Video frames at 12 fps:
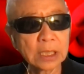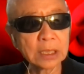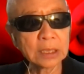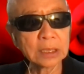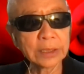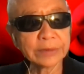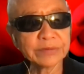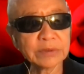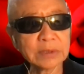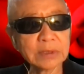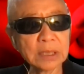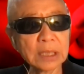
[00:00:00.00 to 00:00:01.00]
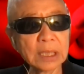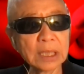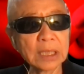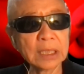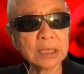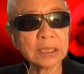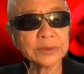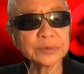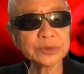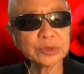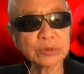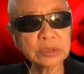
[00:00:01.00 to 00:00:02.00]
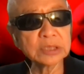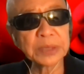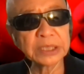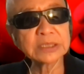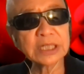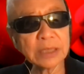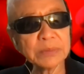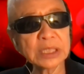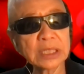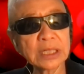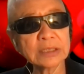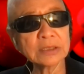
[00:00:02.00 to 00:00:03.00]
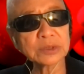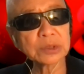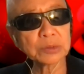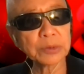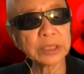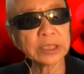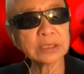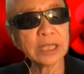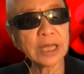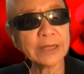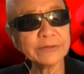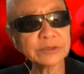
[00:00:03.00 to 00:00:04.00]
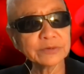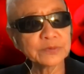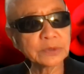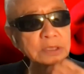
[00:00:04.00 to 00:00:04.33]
I think during the pandemic, I also read a lot of